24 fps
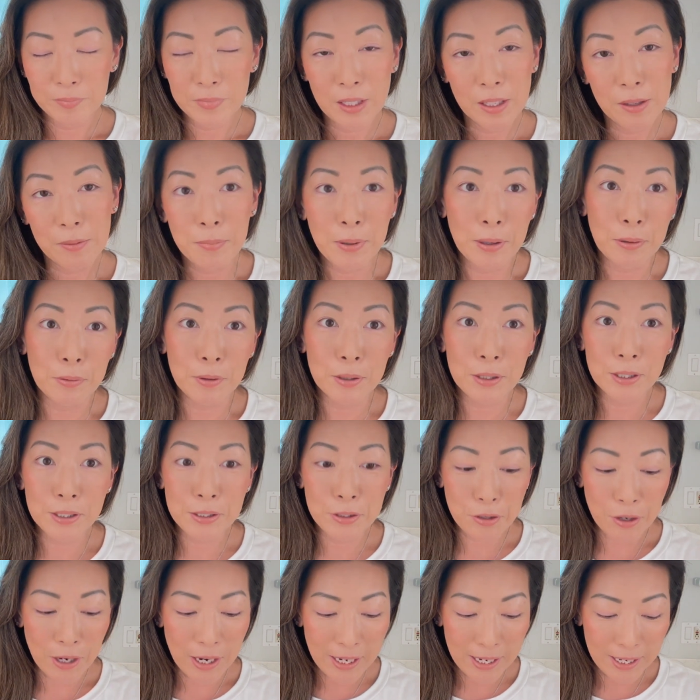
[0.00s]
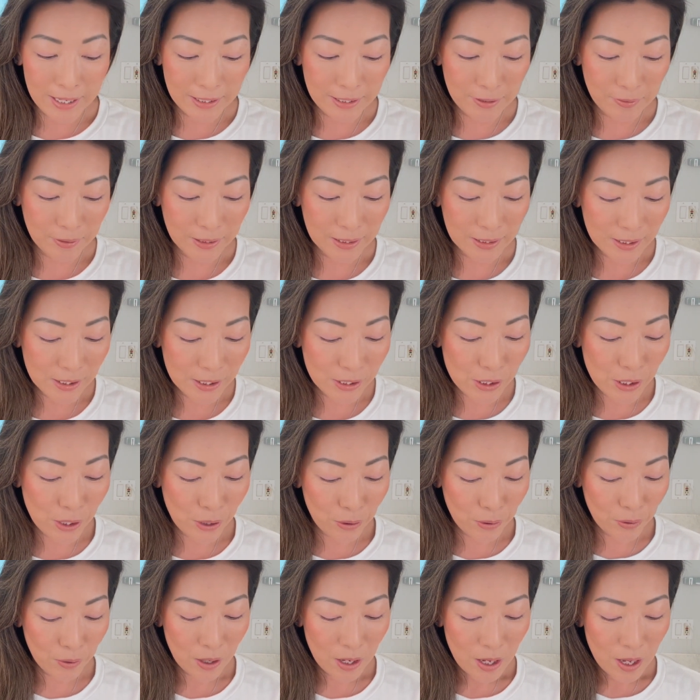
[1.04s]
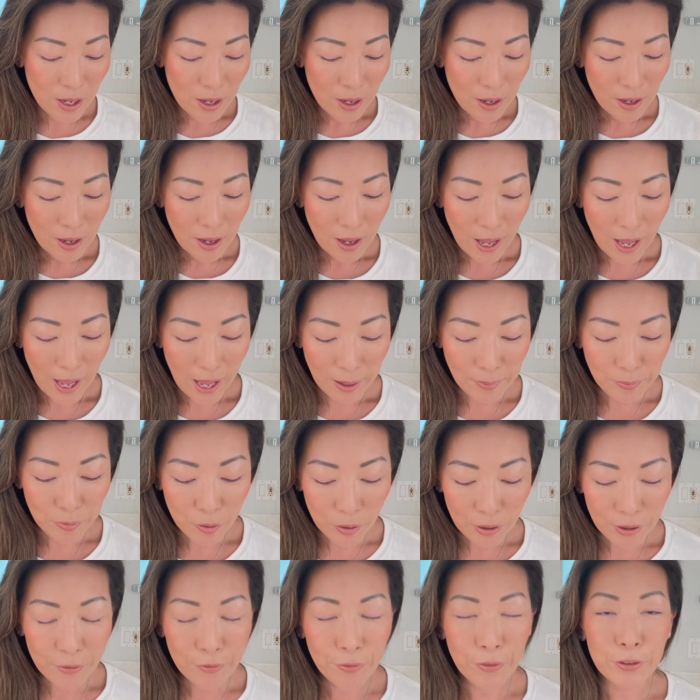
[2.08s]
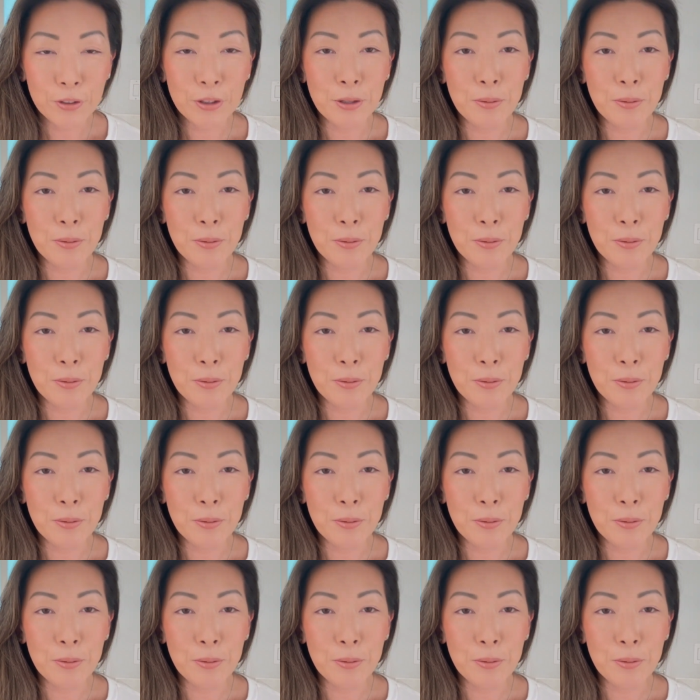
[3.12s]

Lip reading: But we're gonna try it anyway. So I'm going for the